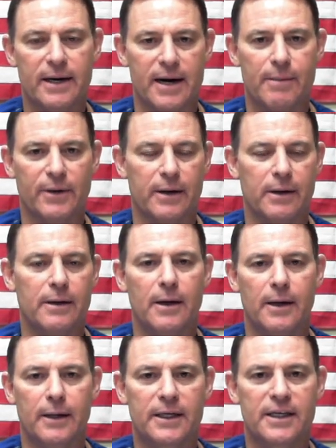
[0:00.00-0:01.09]
and I'm going
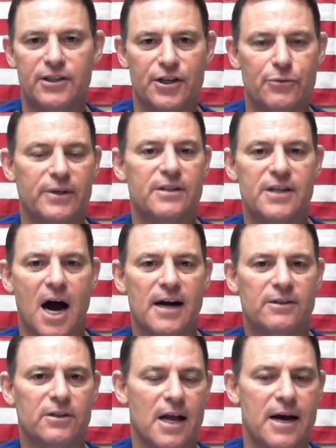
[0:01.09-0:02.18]
to continue with the
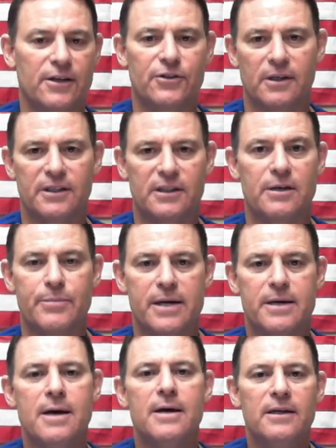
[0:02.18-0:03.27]
Doctor's Lounge. You're listening to me.